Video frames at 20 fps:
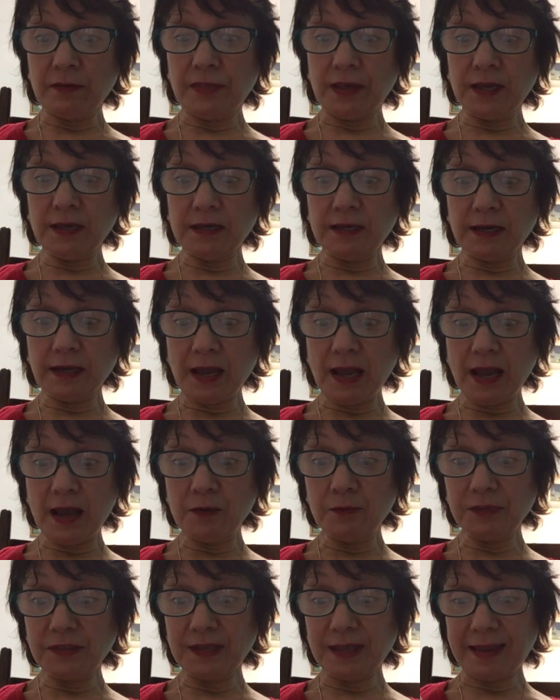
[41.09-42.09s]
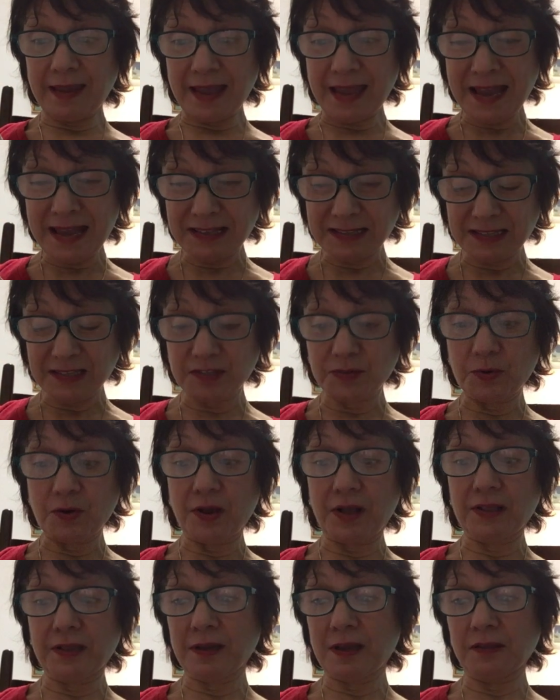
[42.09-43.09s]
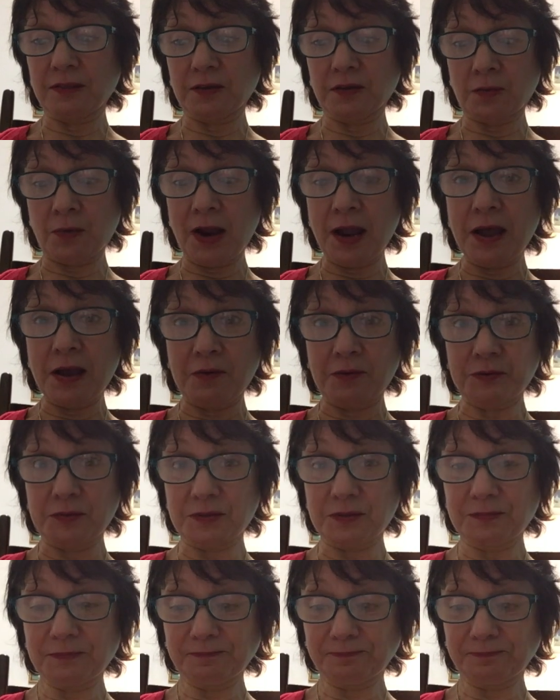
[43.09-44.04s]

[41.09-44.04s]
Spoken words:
they can count the ants crawling on the ground.